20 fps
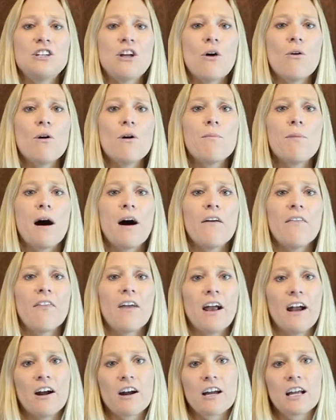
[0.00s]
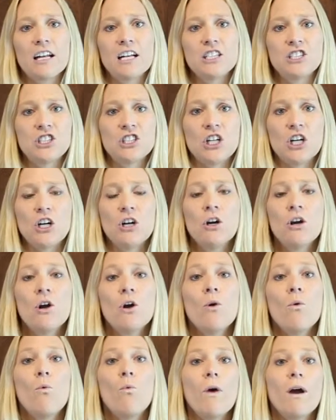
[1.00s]
know about the air conditioner
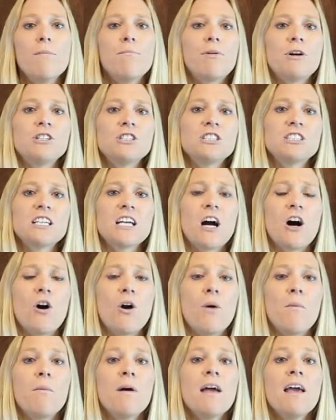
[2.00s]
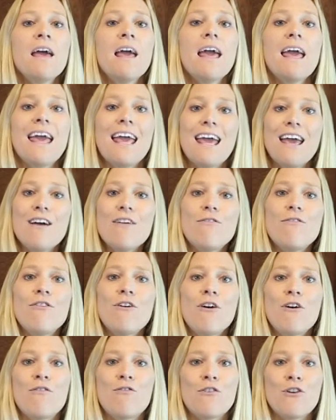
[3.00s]
when purchasing a home,
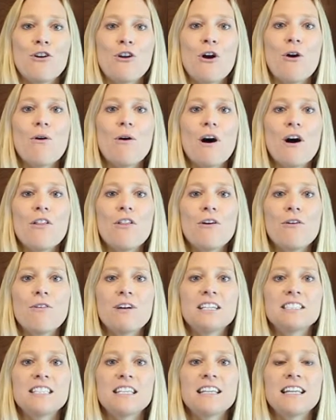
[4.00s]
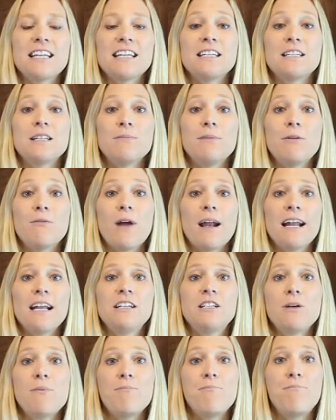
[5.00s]
if for no other reason than to be
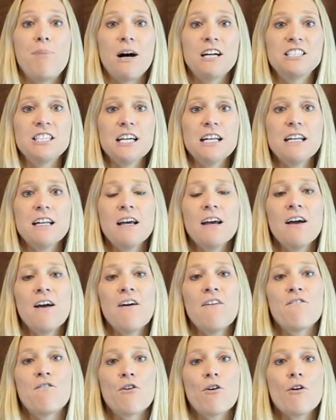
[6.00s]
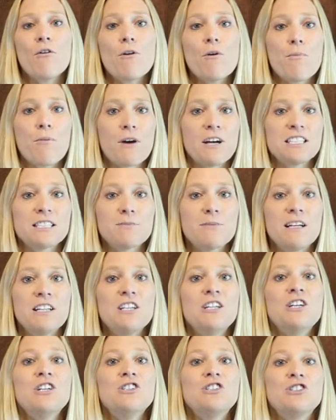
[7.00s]
ready to budget for a
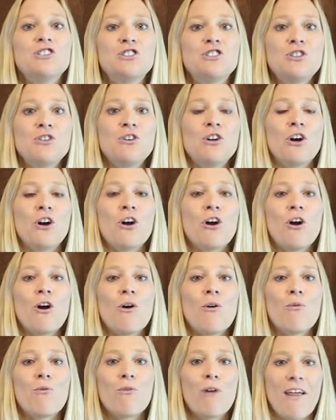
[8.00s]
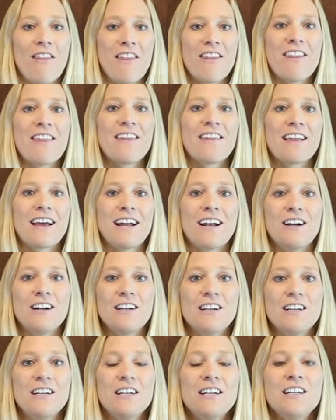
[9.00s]
replacement sooner rather than
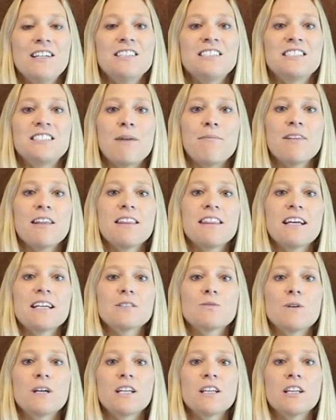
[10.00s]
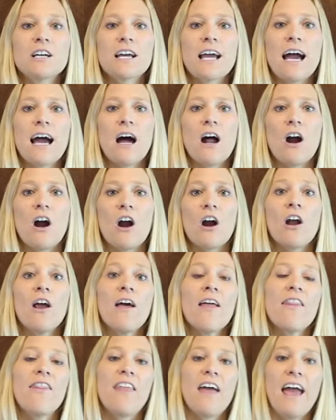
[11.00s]
later. Some of the things we can look at
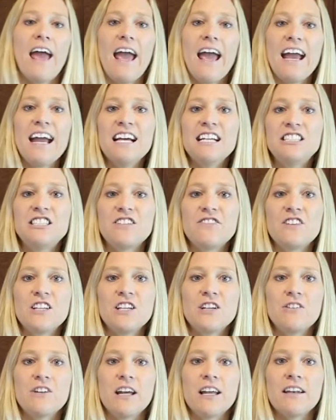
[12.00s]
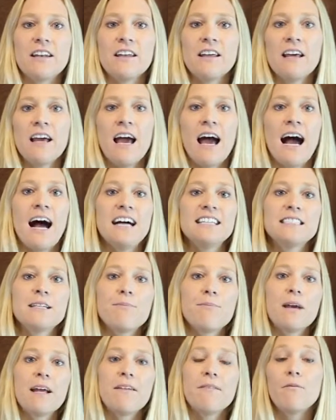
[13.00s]
are the age of the unit. Has
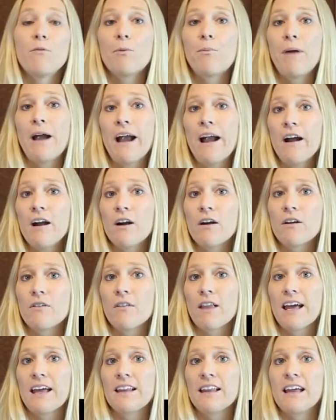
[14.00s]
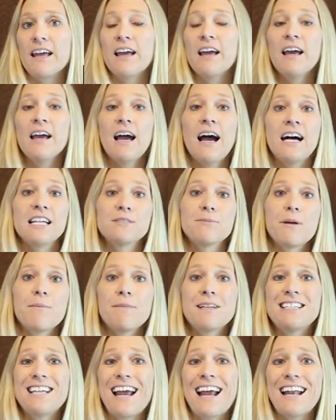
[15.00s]
it been repaired lately? Has it been
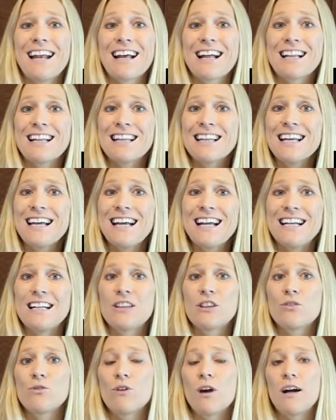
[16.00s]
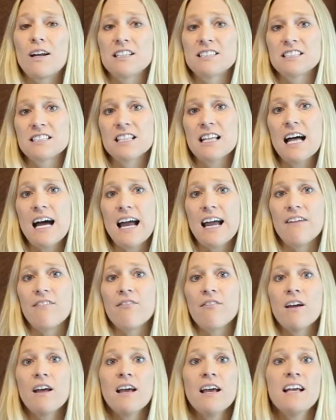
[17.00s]
maintained and cleaned throughout its
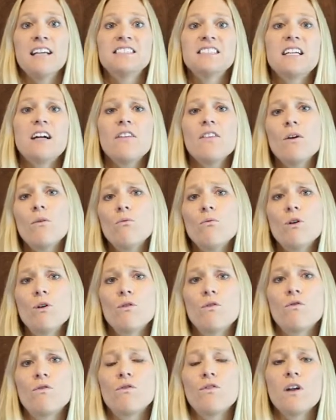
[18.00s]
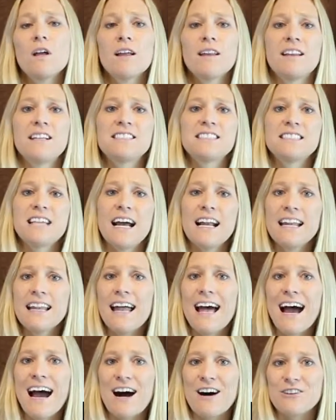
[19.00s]
life? Is it on the roof, the side of
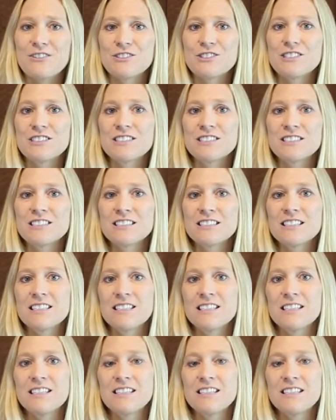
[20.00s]
the house?